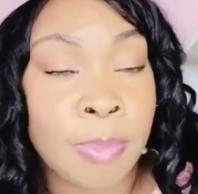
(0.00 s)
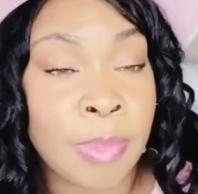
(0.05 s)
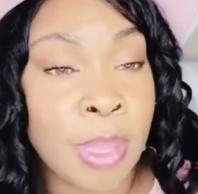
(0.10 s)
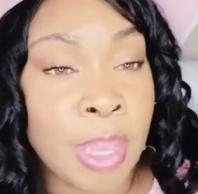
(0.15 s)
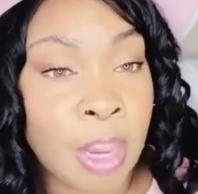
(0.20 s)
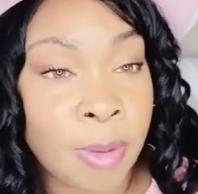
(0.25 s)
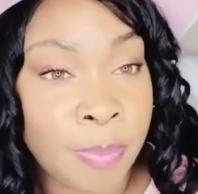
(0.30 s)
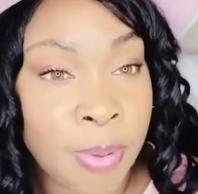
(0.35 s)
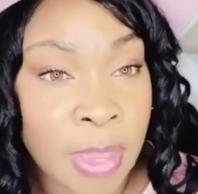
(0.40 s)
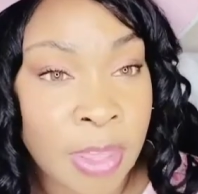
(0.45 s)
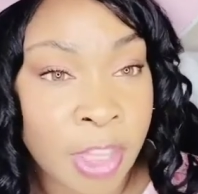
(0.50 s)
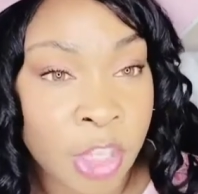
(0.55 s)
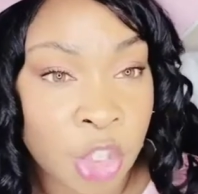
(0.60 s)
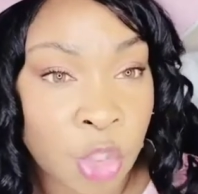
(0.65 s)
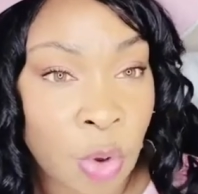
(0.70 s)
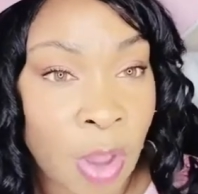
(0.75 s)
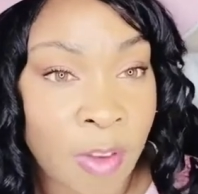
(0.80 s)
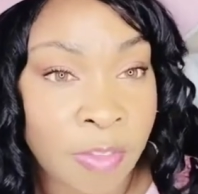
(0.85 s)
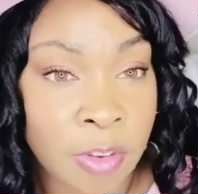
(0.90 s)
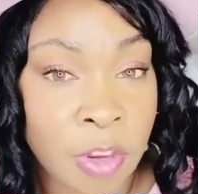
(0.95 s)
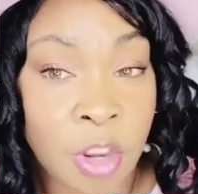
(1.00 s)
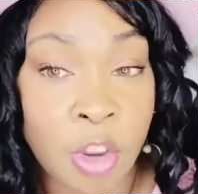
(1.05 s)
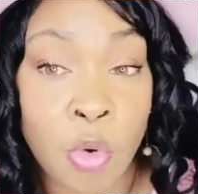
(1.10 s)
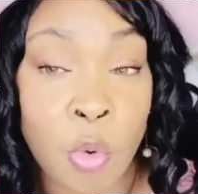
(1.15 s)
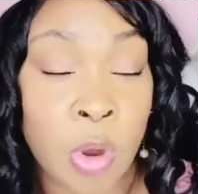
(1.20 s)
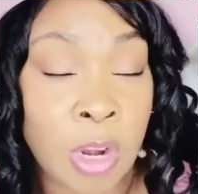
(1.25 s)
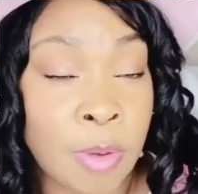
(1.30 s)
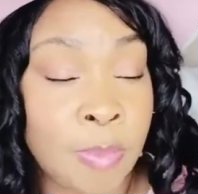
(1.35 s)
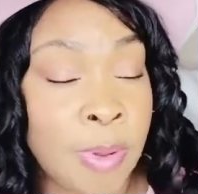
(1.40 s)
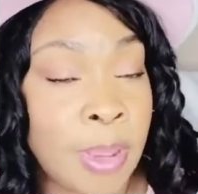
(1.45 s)
NP that you
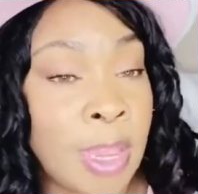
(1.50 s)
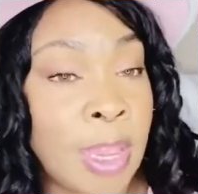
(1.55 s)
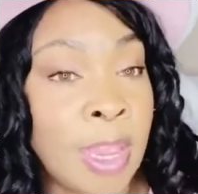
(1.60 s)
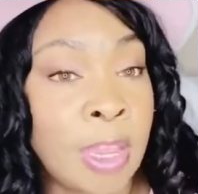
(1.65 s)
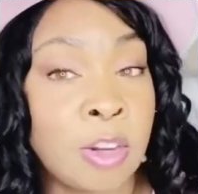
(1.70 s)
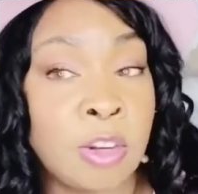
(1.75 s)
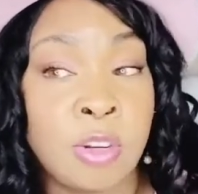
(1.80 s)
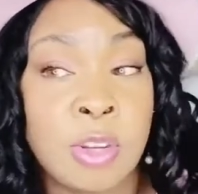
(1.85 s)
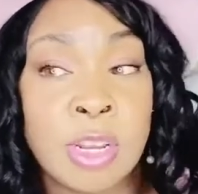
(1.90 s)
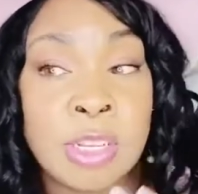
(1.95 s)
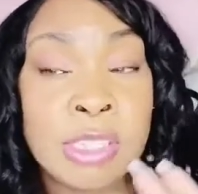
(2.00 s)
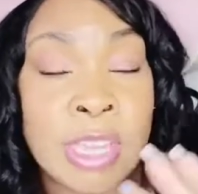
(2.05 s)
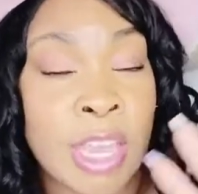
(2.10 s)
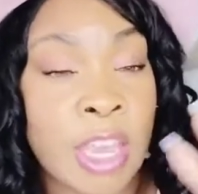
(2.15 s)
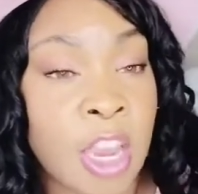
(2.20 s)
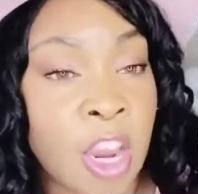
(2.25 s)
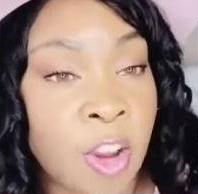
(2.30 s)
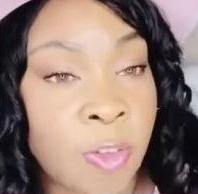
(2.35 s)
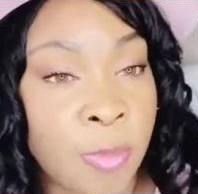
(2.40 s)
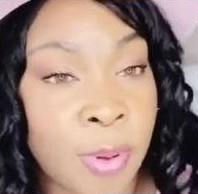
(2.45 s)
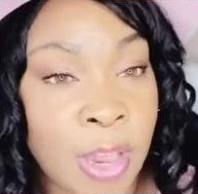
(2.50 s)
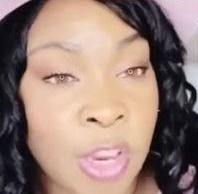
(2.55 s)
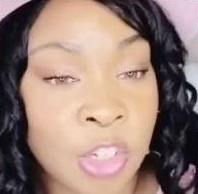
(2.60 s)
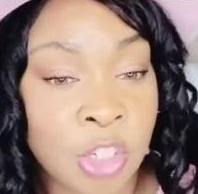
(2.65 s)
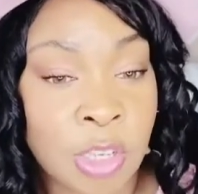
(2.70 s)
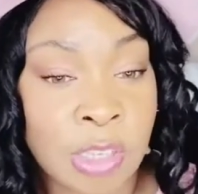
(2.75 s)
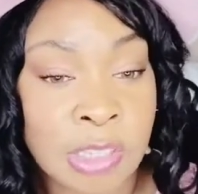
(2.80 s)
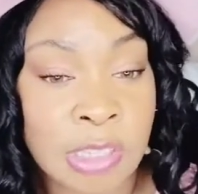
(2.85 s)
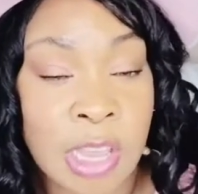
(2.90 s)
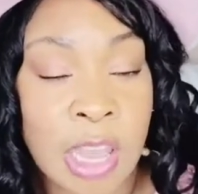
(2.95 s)
want to be and take care of
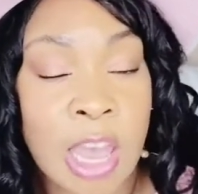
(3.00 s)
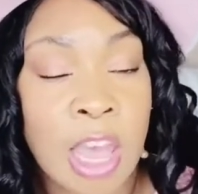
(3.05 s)
patients.